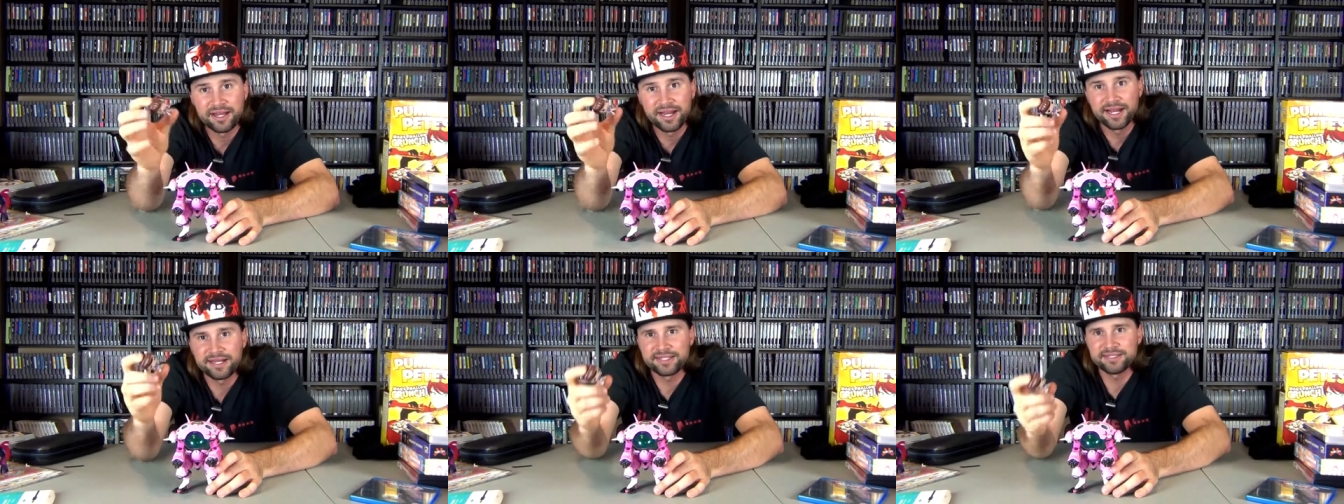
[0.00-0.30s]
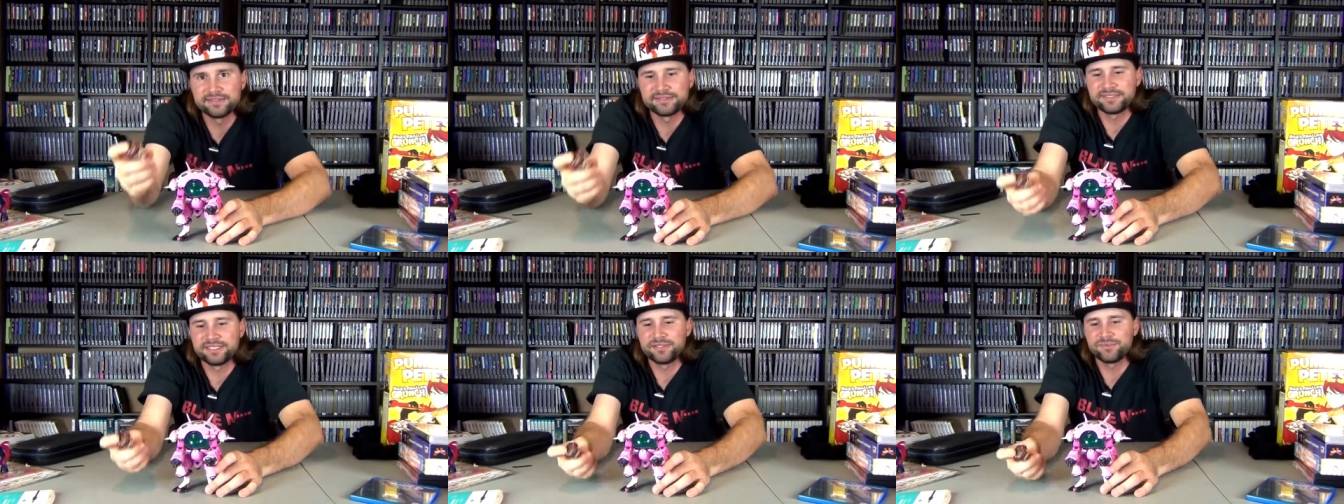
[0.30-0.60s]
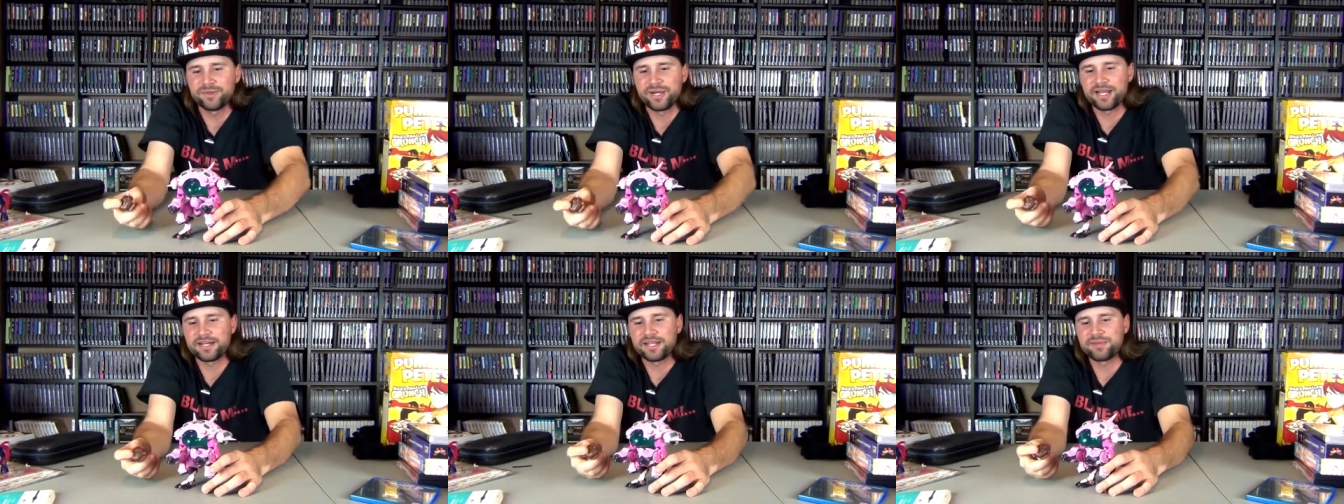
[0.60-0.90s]
I can see
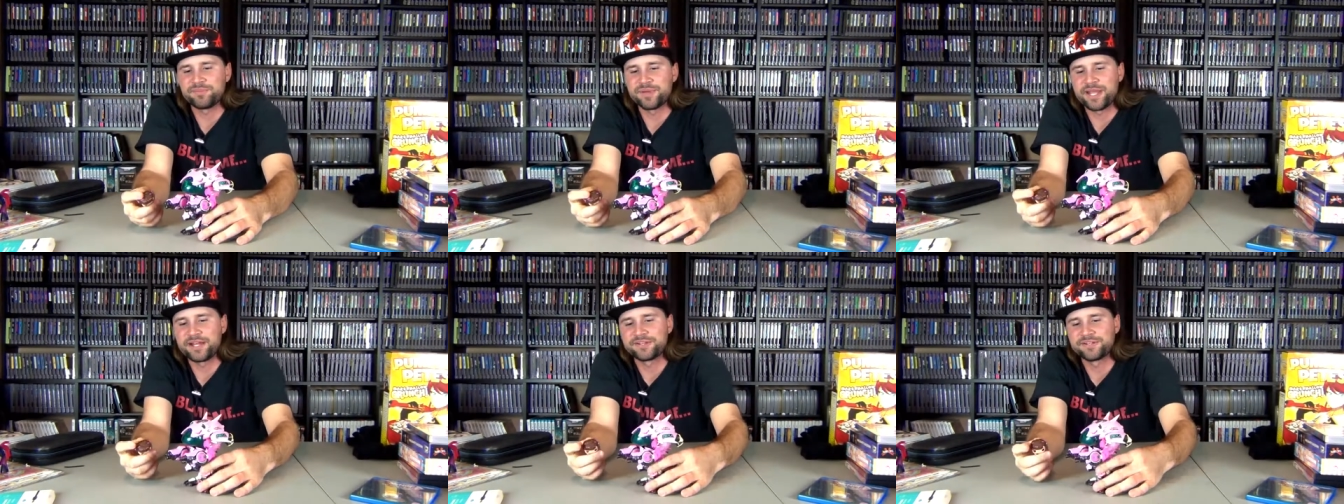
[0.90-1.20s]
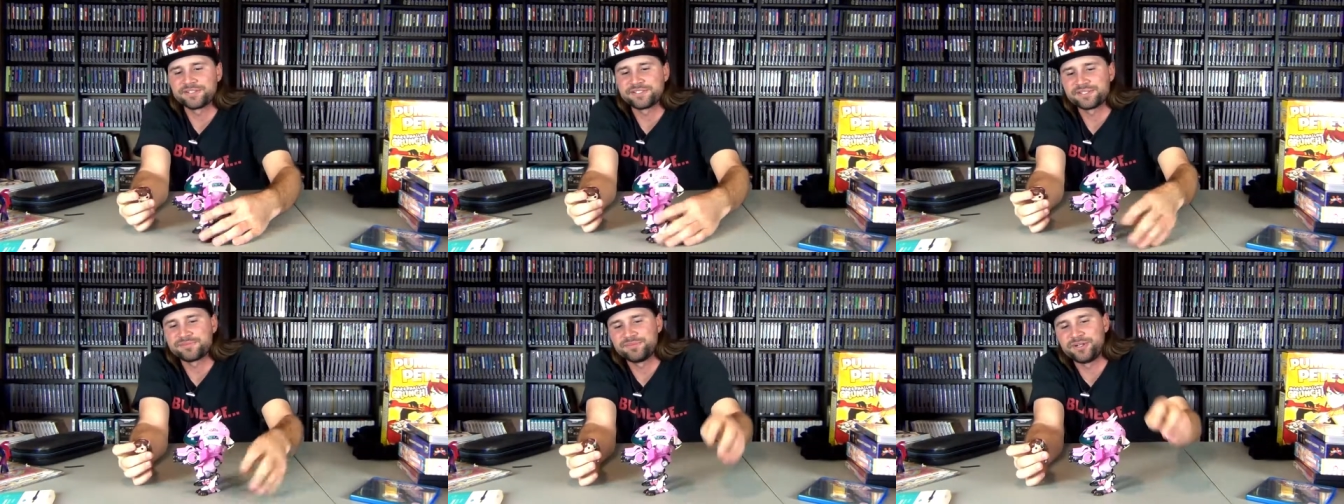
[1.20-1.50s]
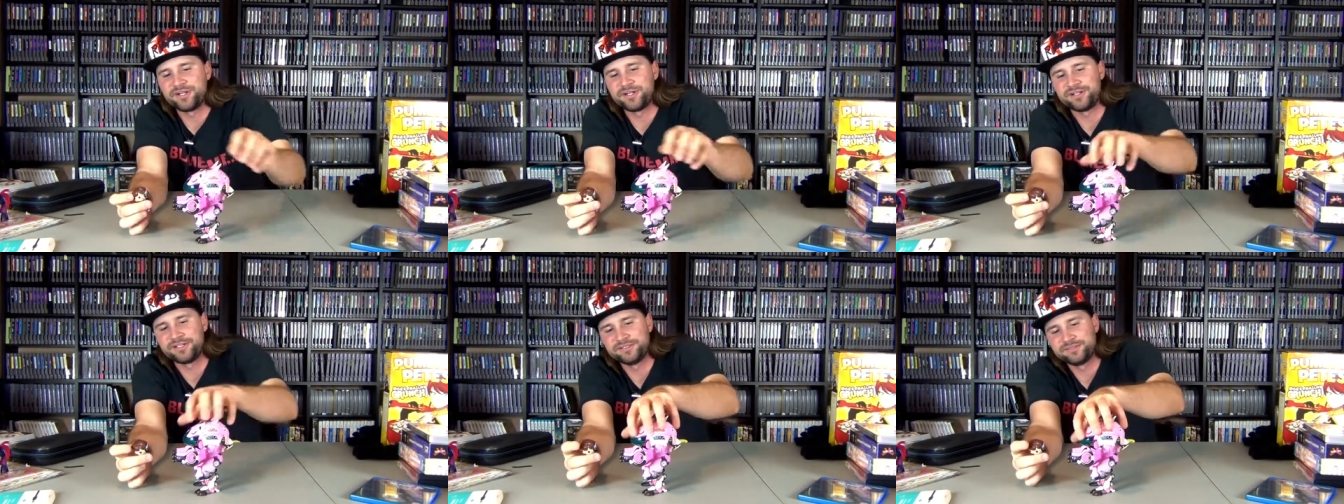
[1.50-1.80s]
why they made her
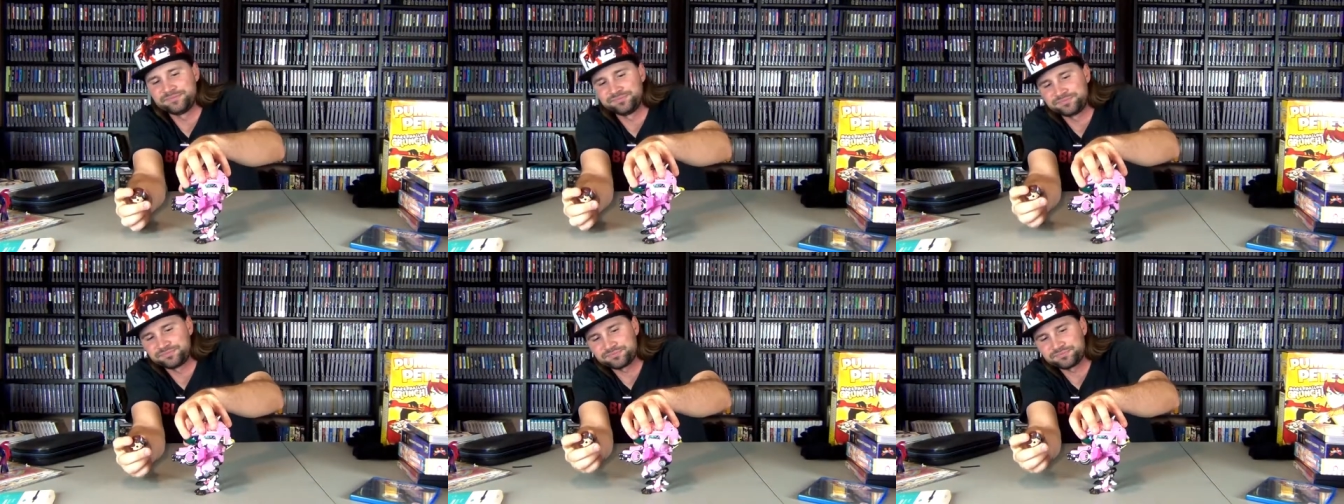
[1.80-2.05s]
small.